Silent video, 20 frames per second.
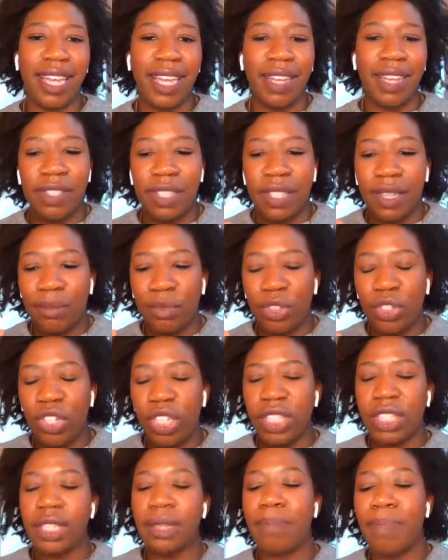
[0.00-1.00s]
that gives them
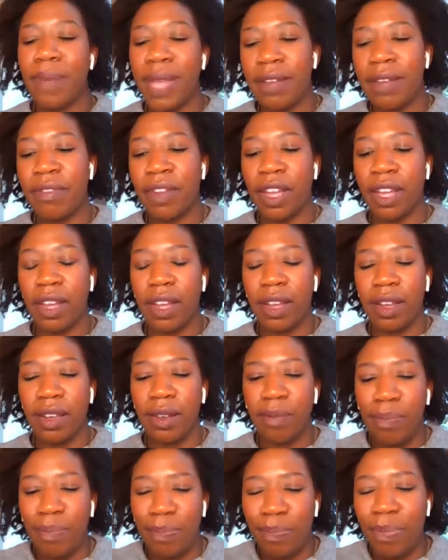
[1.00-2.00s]
just a bit of
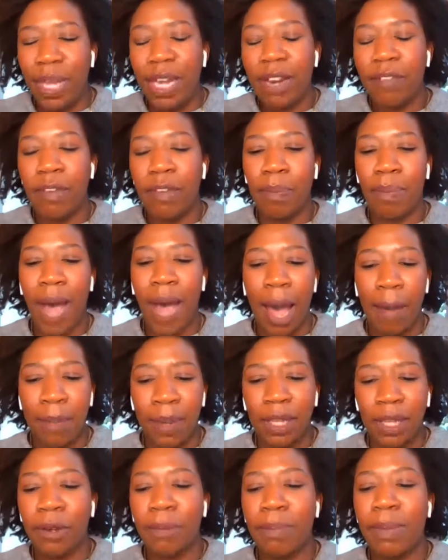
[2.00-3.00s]
a bit of a
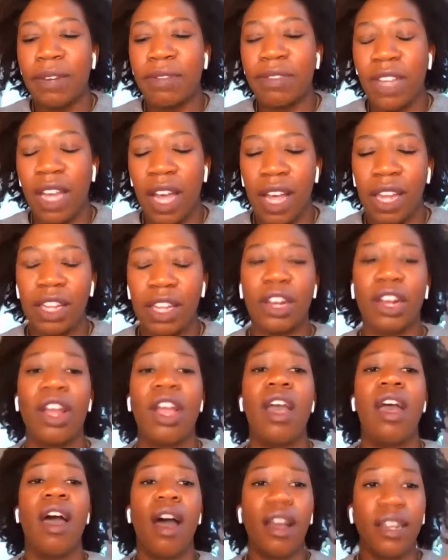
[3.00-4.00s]
pop, a little bit of
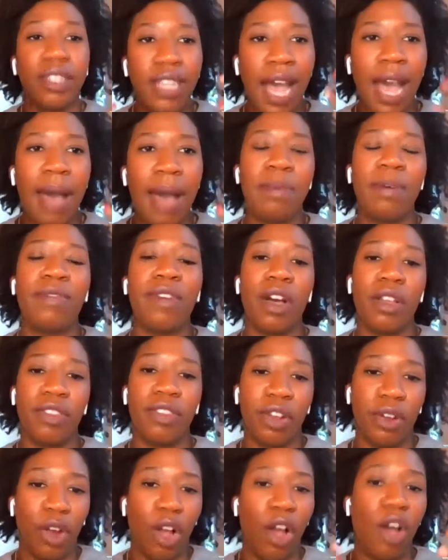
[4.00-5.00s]
color on top of
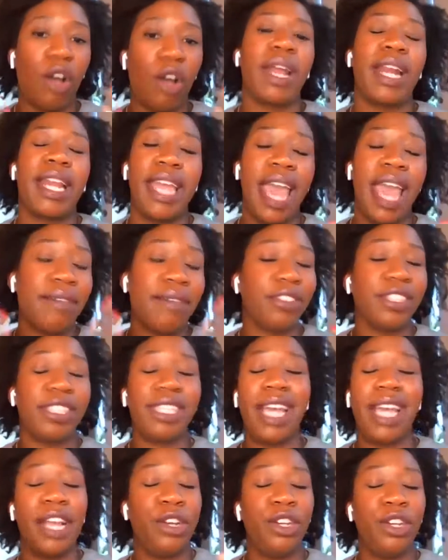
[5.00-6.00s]
their already
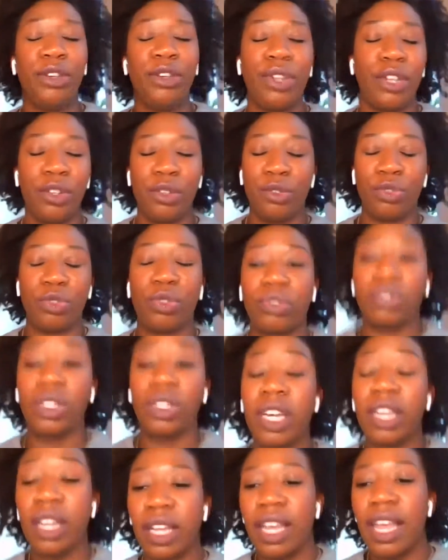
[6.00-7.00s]
everyday nude and neutral
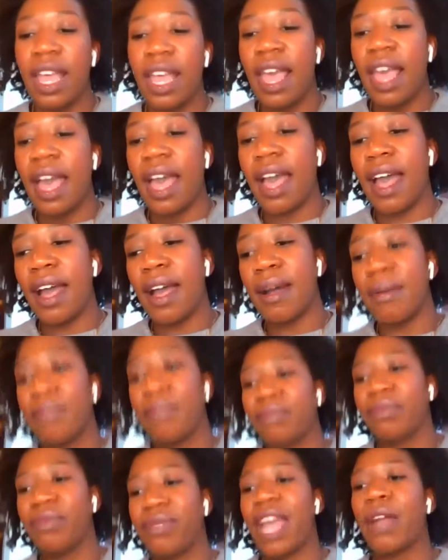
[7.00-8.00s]
look.
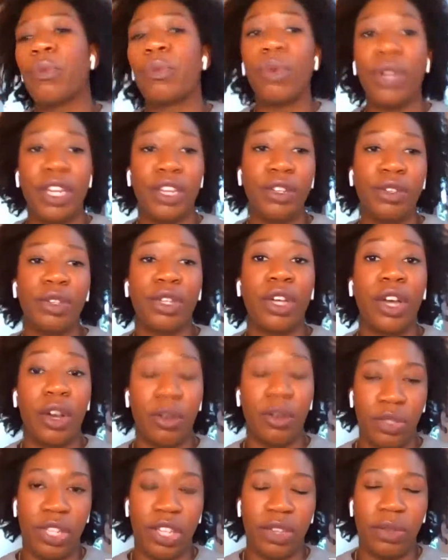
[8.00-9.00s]
Um, that real
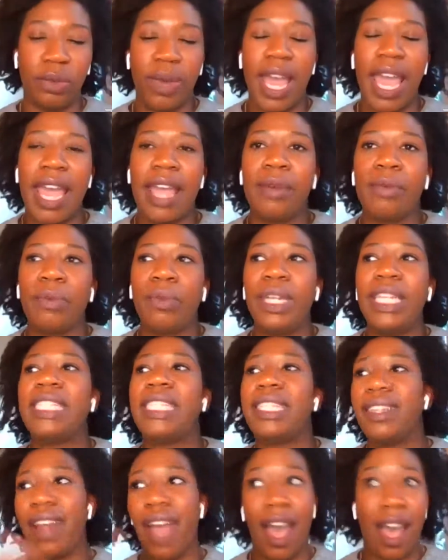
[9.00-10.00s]
go-to, and we
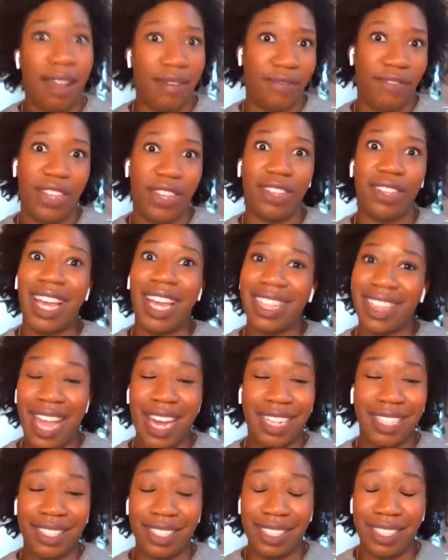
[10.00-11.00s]
did not feel like
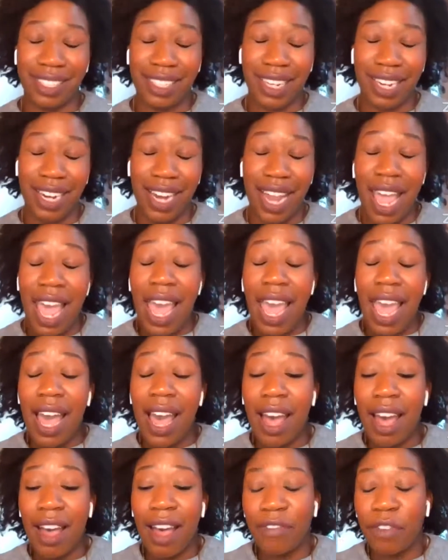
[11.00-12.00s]
that existed
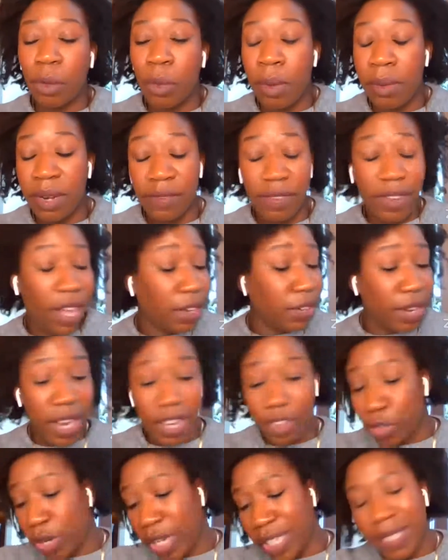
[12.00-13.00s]
uh, for women of color.
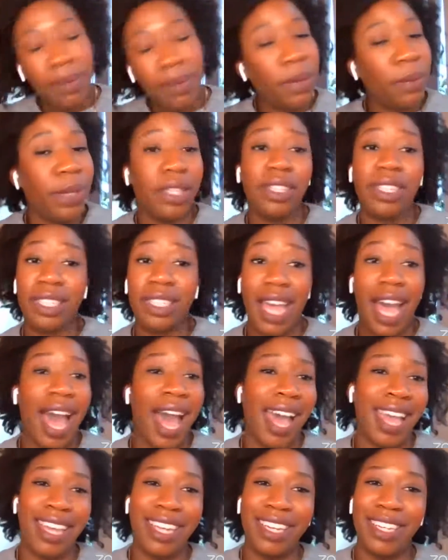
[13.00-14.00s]
And trust me, we looked
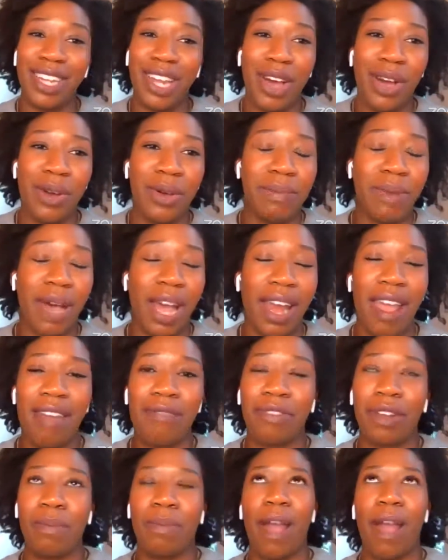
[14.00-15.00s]
high and low and bought
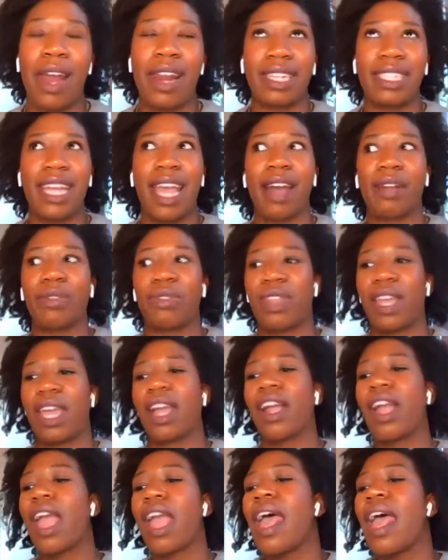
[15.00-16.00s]
every product out
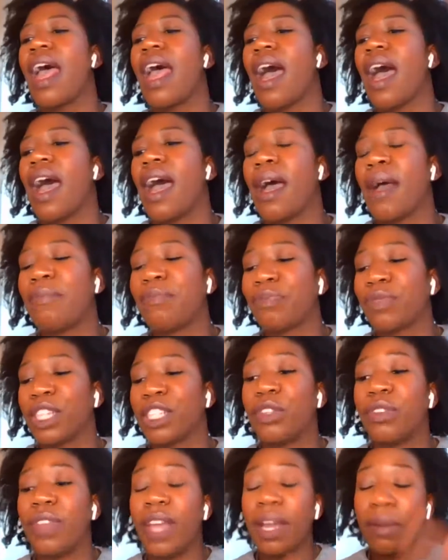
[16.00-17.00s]
there. Um,
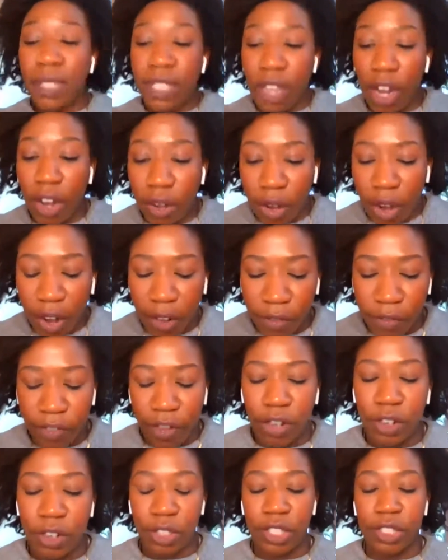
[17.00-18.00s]
so that was our, our
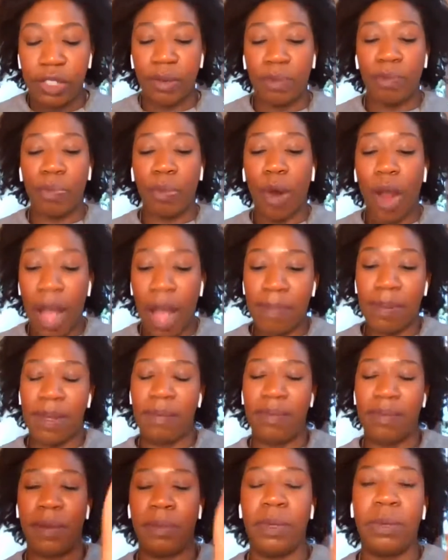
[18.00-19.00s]
first
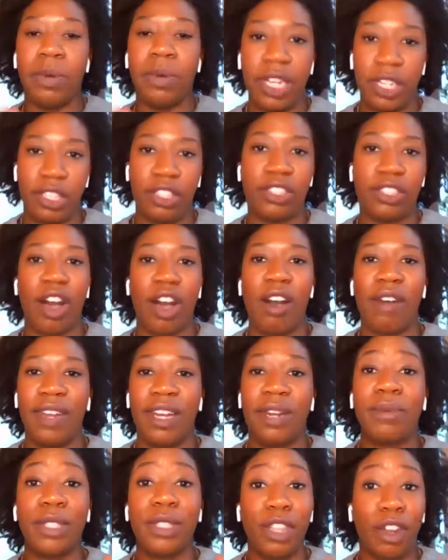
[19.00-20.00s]
problem that we wanted to
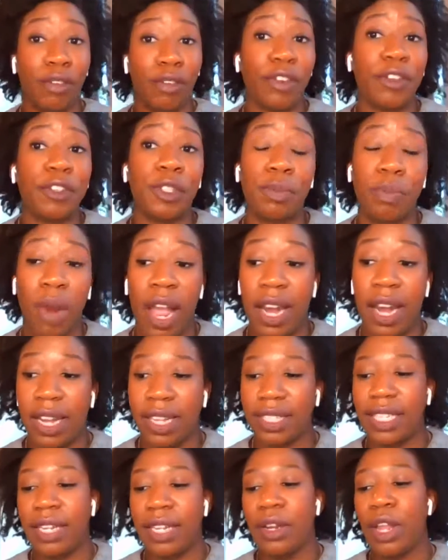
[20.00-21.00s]
solve, and it was our first
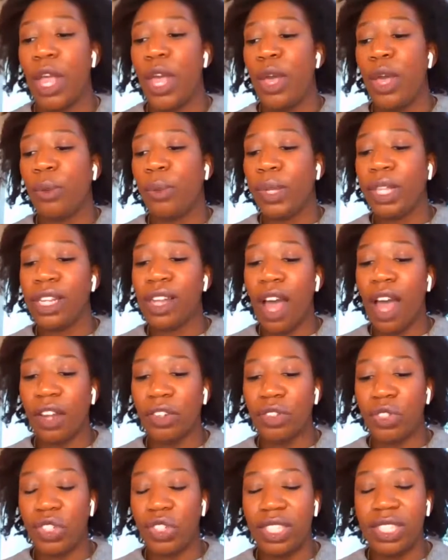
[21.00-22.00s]
product. And we
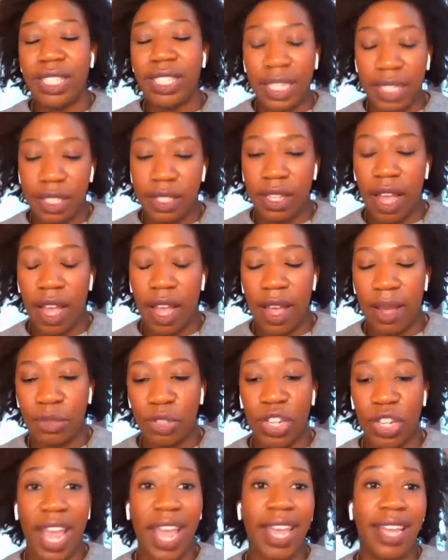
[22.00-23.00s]
launched six
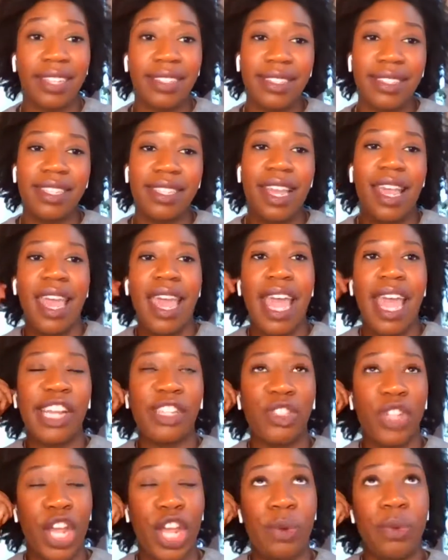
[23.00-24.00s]
um, shades
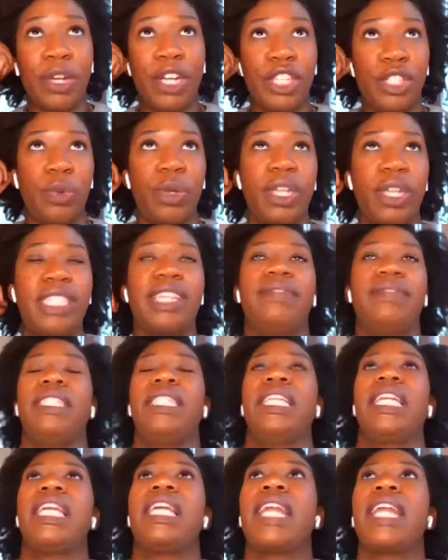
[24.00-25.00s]
in January
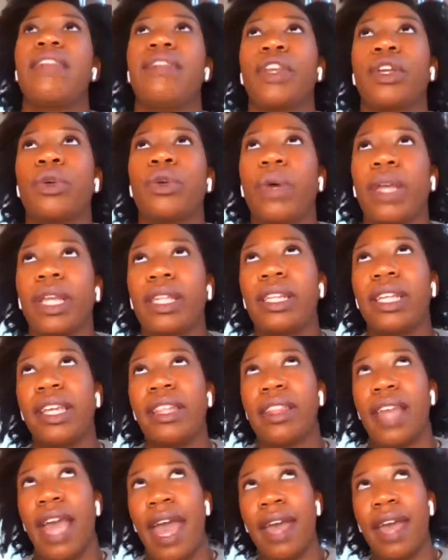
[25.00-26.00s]
2017, and then
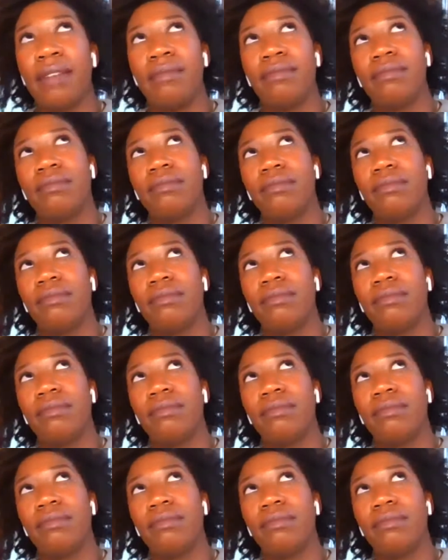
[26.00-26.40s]
quickly that